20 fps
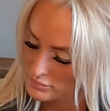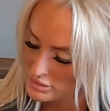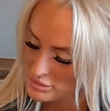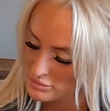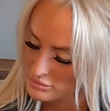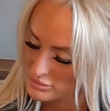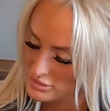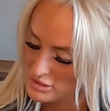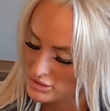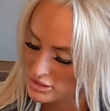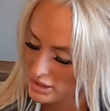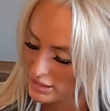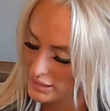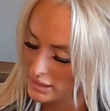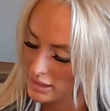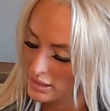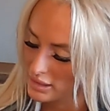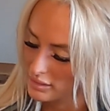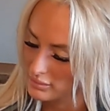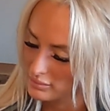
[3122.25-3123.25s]
Shoot straight,
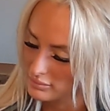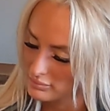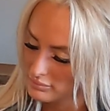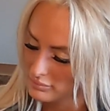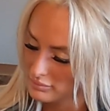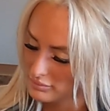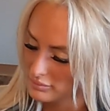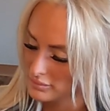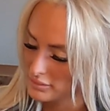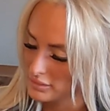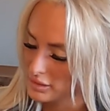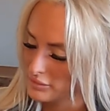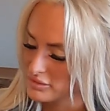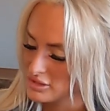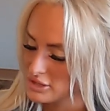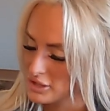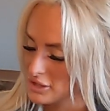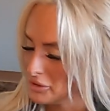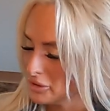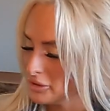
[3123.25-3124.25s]
kid. Love,
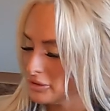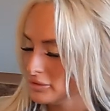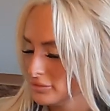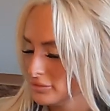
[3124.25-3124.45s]
Cheryl.